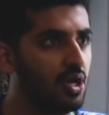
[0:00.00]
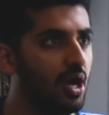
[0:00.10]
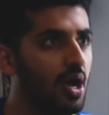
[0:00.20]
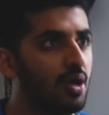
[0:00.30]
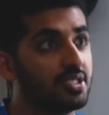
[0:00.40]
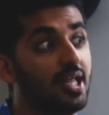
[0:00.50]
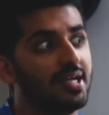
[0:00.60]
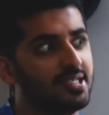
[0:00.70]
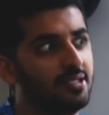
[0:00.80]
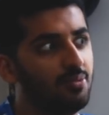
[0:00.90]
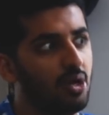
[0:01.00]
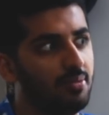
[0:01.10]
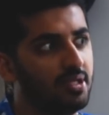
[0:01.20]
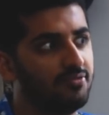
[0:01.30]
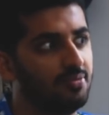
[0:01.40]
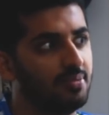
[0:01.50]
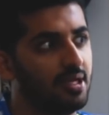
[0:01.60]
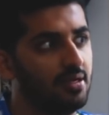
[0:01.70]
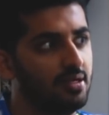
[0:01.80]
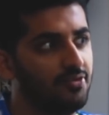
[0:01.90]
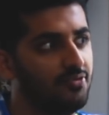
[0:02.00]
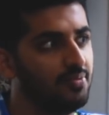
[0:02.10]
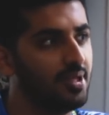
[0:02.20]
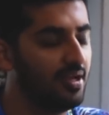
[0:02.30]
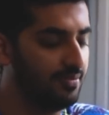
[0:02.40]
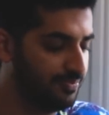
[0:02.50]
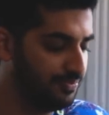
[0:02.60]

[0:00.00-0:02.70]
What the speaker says: So how's classical bodybuilding from that different from that?